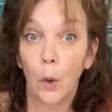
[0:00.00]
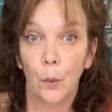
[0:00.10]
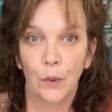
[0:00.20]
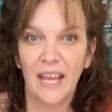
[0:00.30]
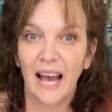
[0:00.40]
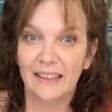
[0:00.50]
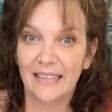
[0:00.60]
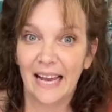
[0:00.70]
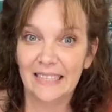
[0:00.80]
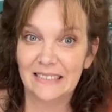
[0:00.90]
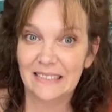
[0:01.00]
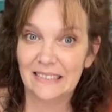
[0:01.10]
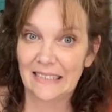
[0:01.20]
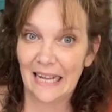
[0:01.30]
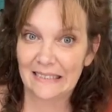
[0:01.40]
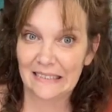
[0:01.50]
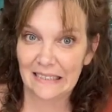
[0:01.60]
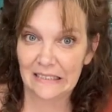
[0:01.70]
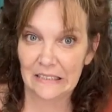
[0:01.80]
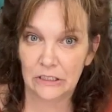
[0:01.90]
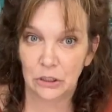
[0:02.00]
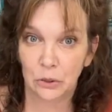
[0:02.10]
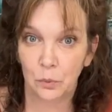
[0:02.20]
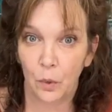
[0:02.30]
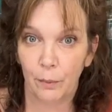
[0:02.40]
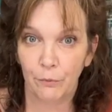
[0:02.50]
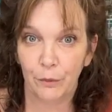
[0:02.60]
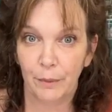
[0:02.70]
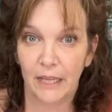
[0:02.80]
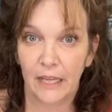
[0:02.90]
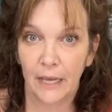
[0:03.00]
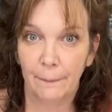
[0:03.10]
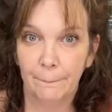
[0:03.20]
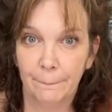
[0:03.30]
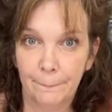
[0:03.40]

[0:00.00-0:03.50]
Oh, yeah, that's a little too warm for me.